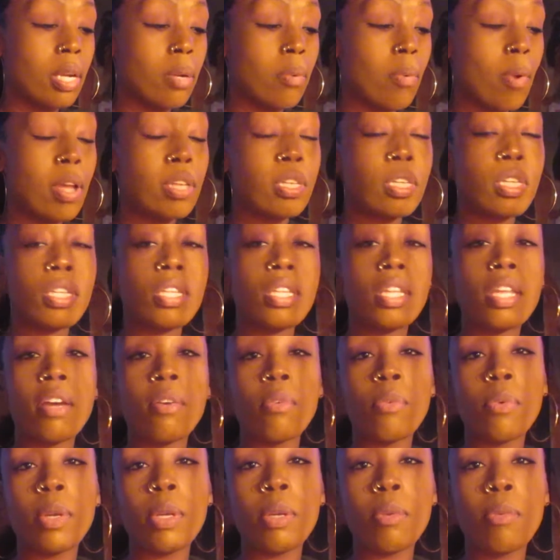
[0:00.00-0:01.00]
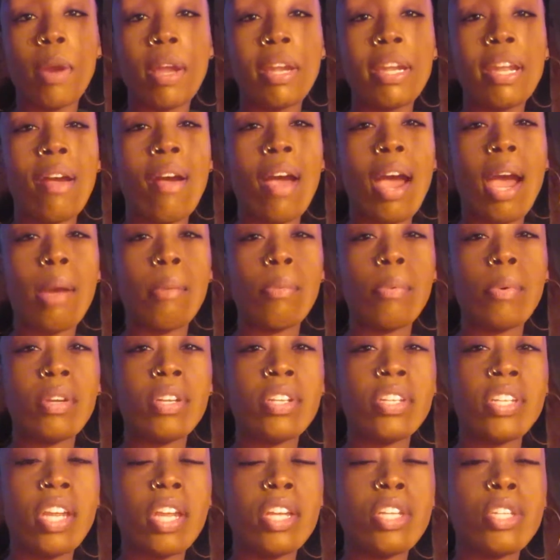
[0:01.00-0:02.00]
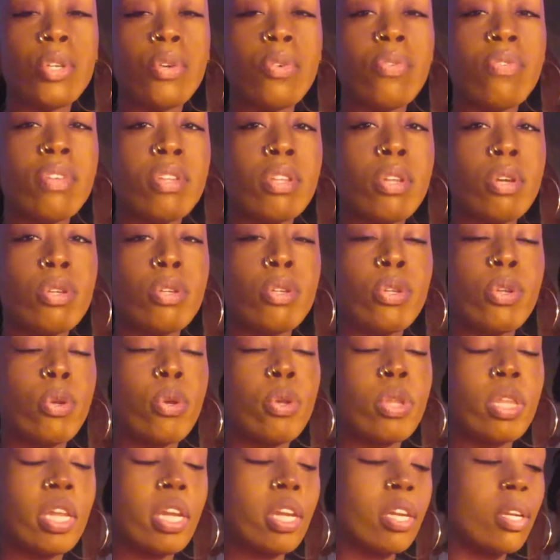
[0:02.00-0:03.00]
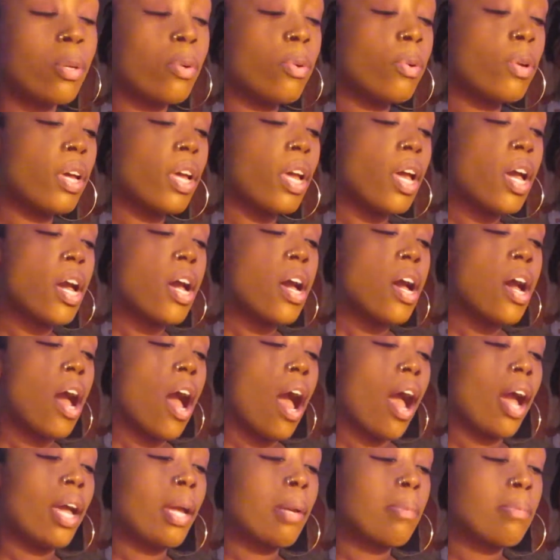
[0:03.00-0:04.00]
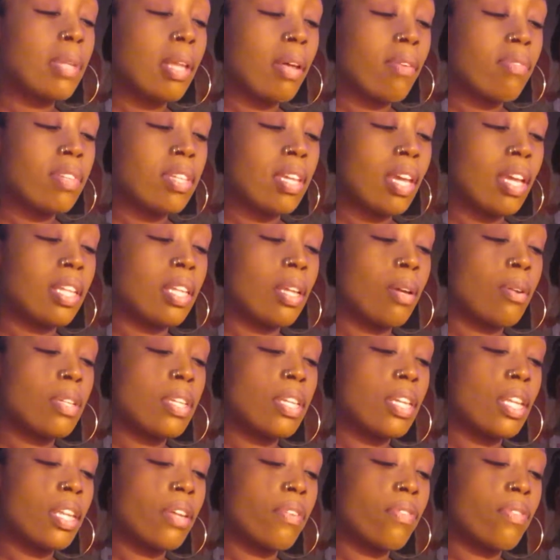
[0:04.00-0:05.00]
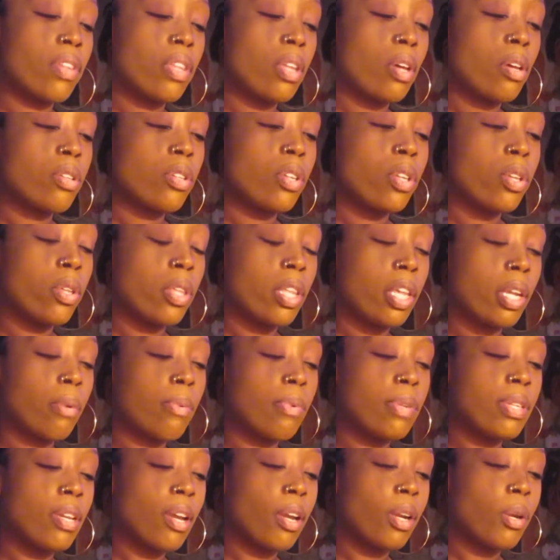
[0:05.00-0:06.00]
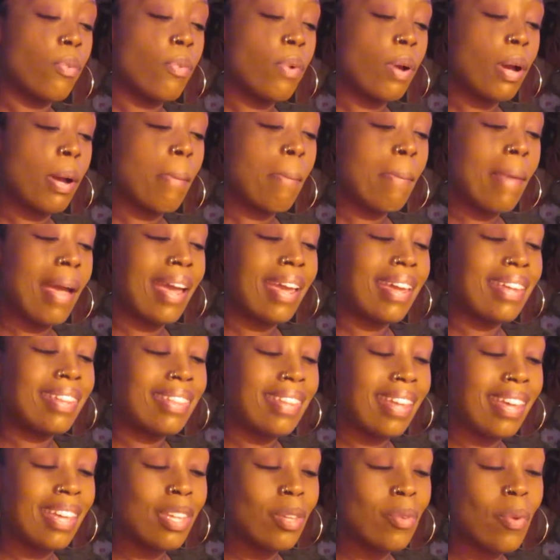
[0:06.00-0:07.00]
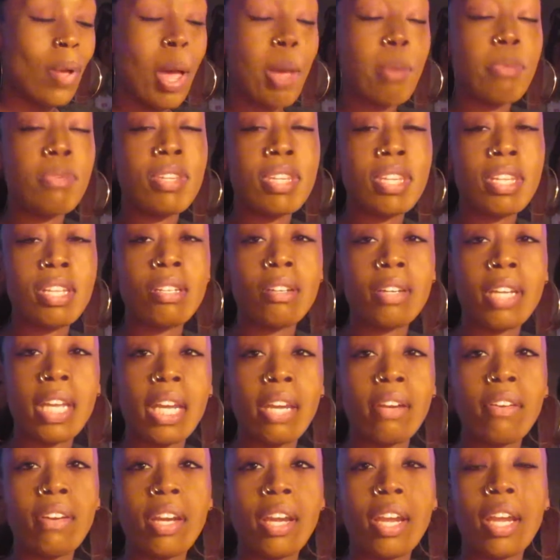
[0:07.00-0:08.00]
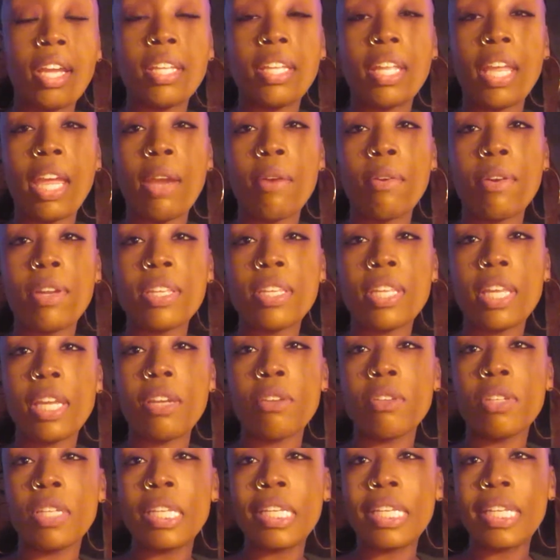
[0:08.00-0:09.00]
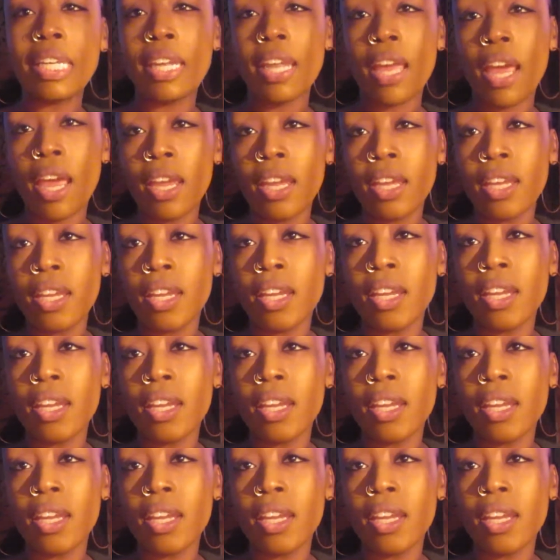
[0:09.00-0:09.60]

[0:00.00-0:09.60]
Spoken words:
to watch this love reading right now. I appreciate you. For those of you that are new, I am Levitating Love's Healing. For those of you that are returning, welcome back and thank you. I'm still carrying in the Aries energy tonight,